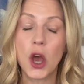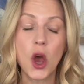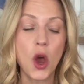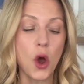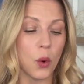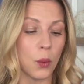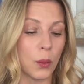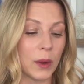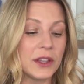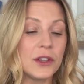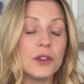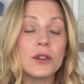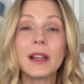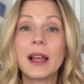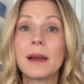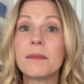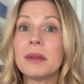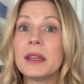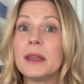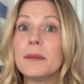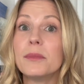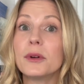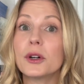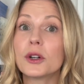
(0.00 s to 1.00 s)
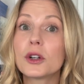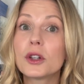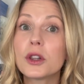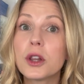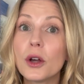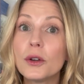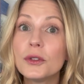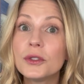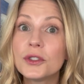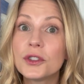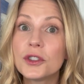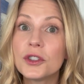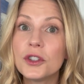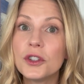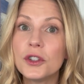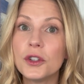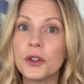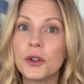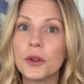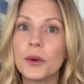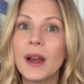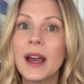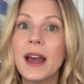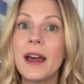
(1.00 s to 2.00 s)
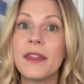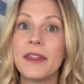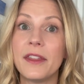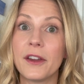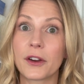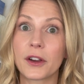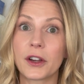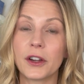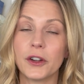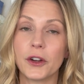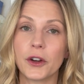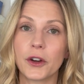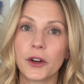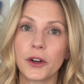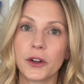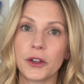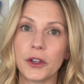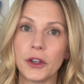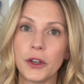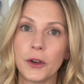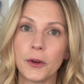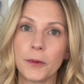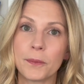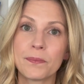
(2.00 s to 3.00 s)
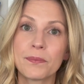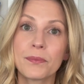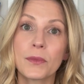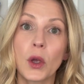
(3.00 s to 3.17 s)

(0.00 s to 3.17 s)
When you let people close to you, they're going to hurt you.